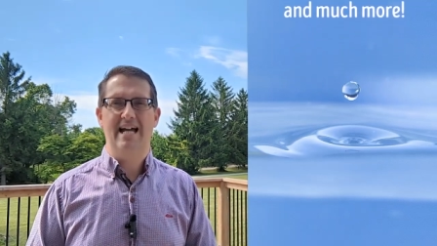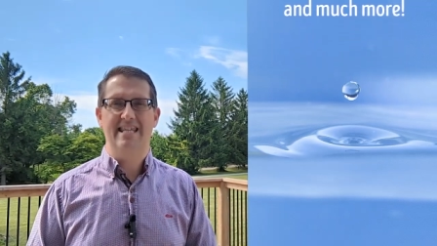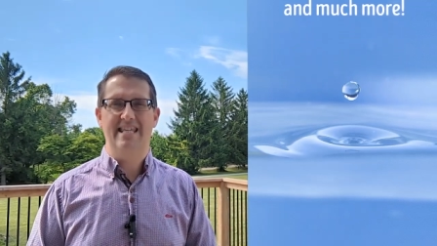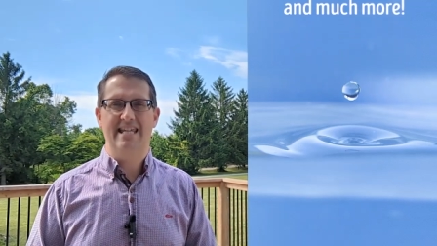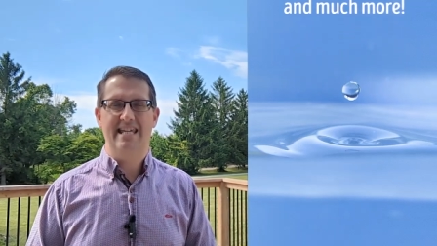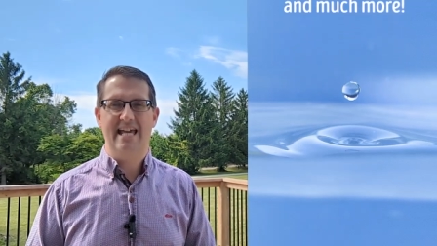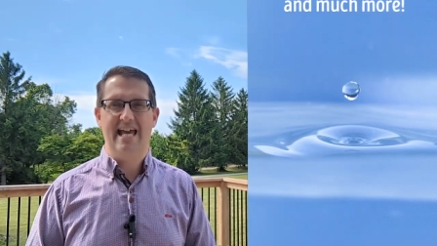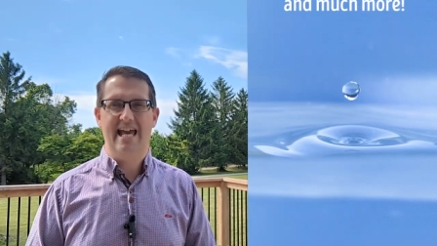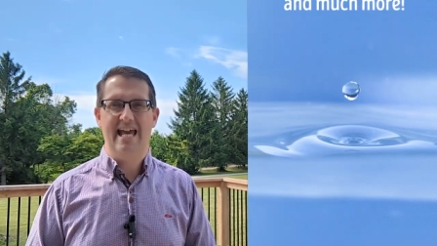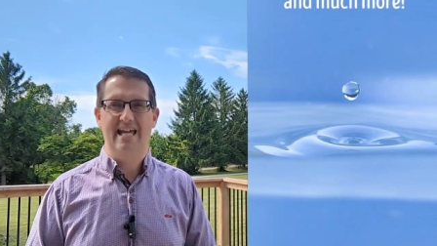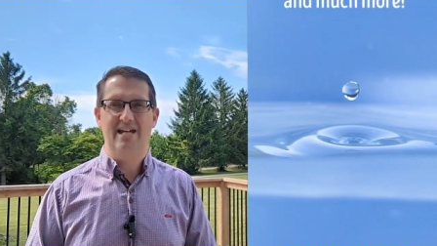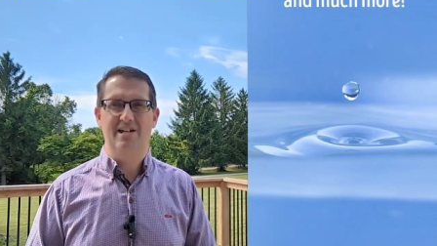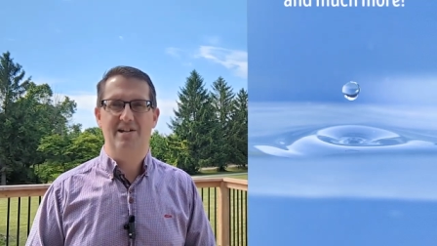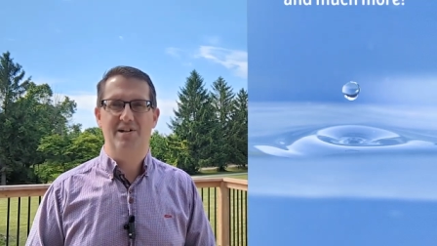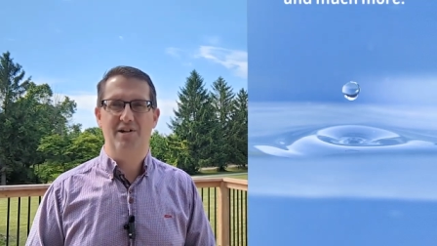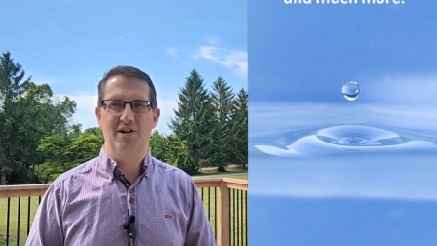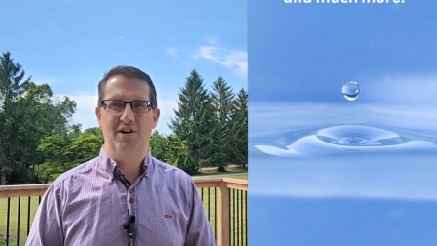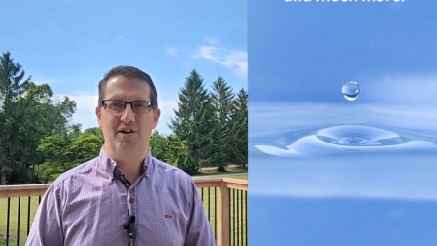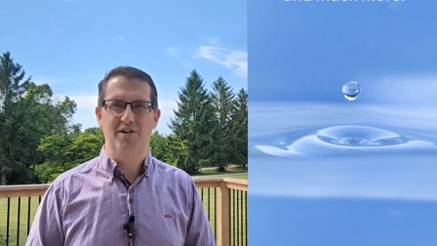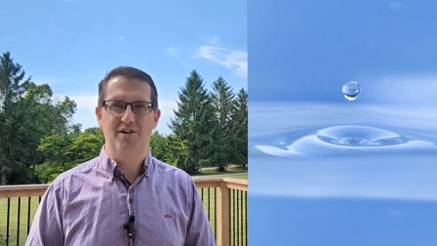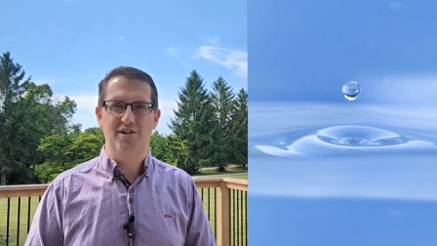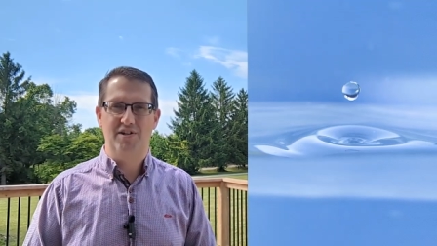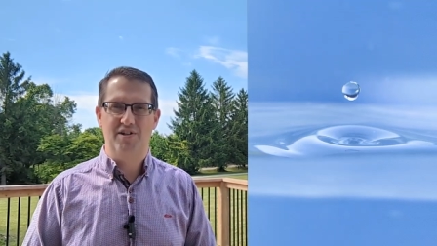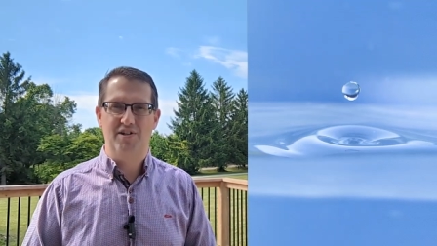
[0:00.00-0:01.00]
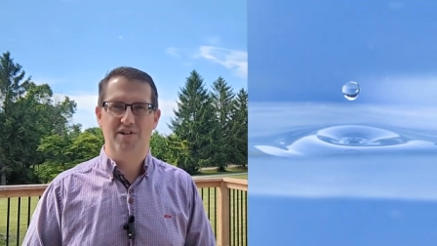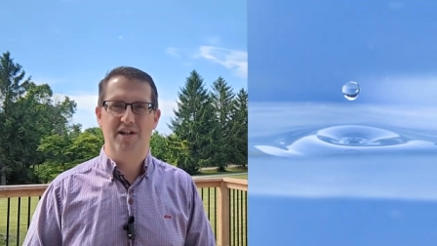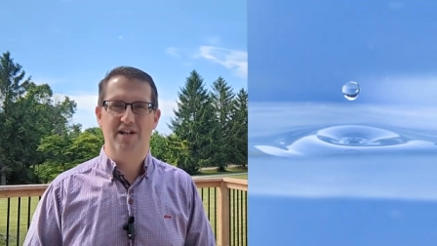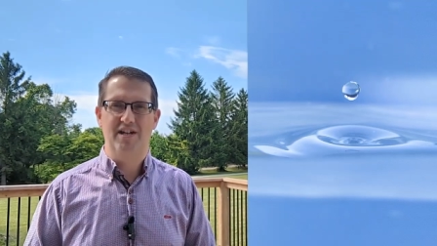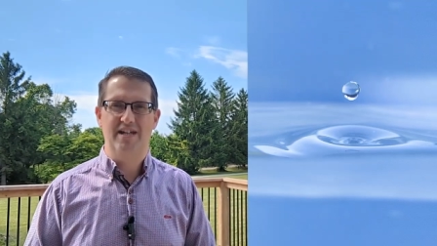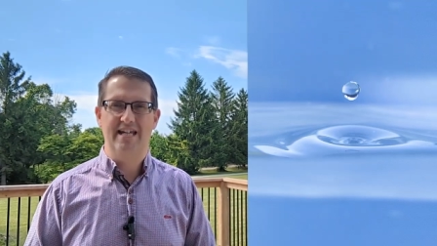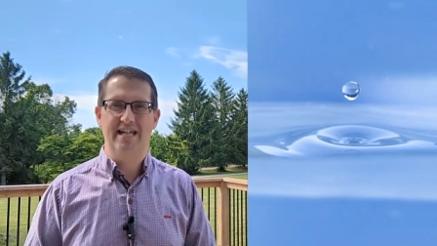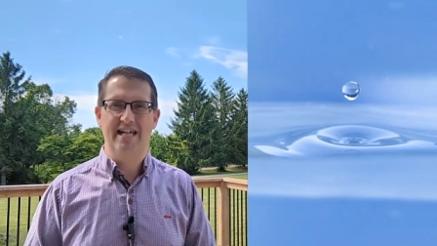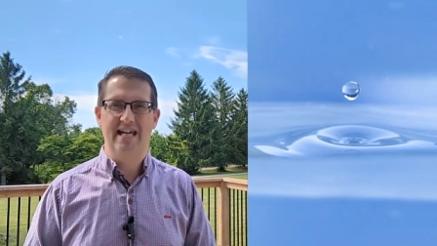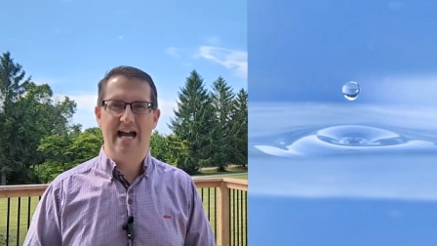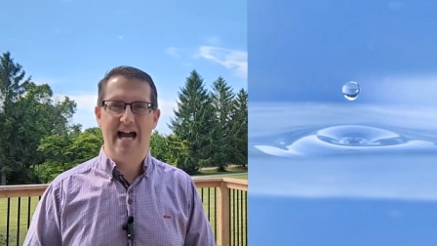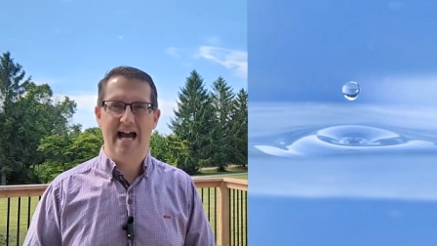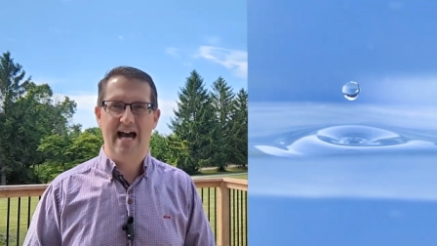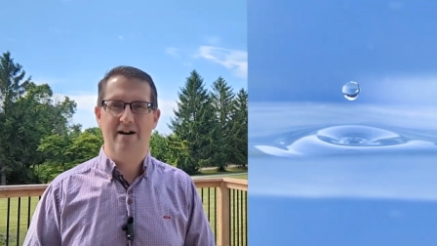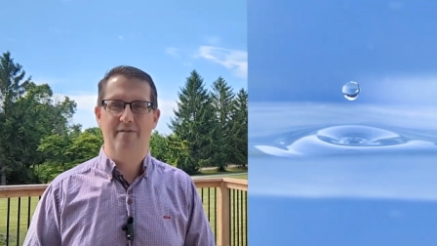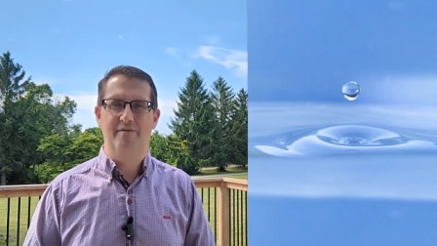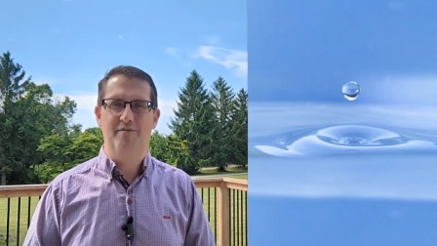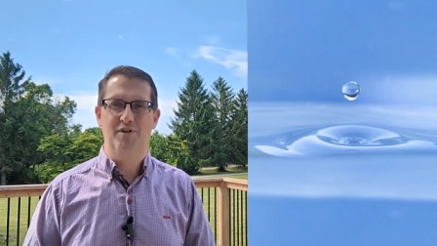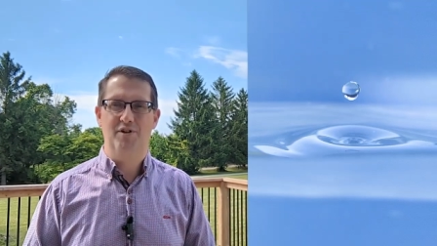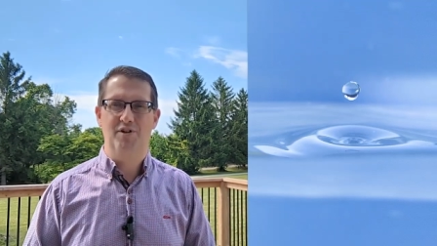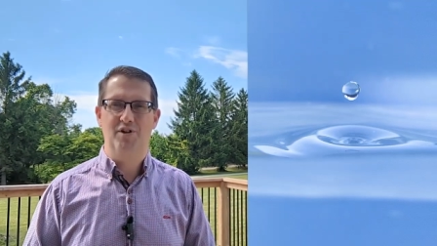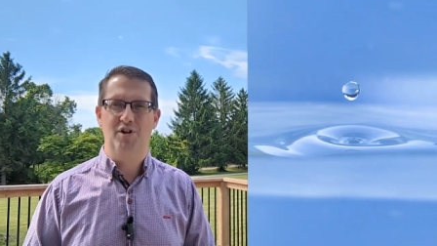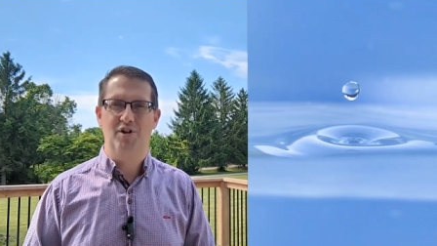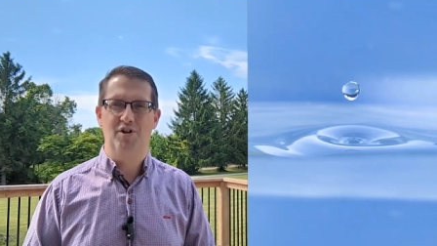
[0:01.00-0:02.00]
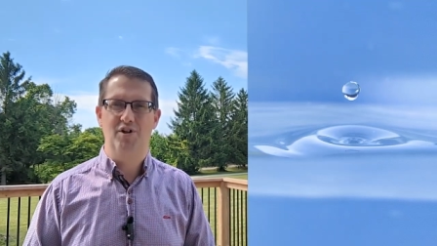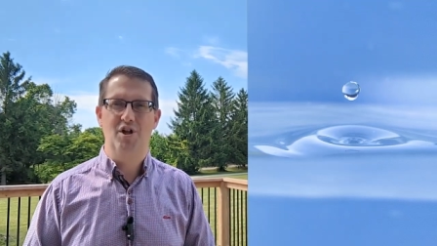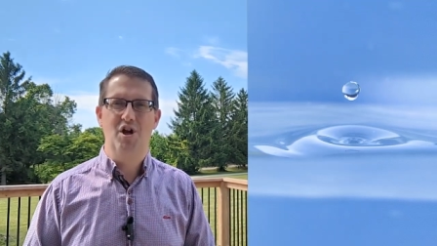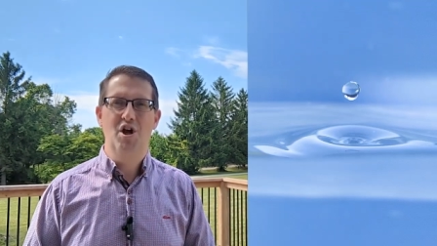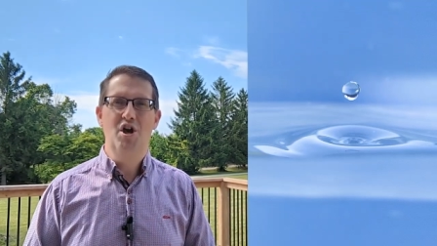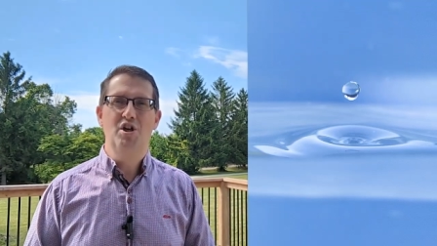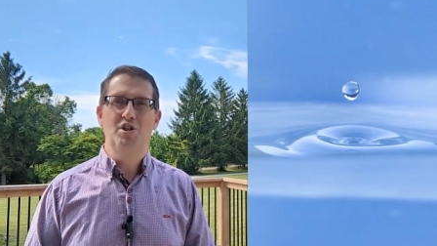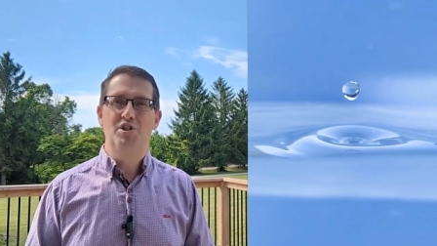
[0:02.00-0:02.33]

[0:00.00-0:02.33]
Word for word: at the end on Sunday afternoon.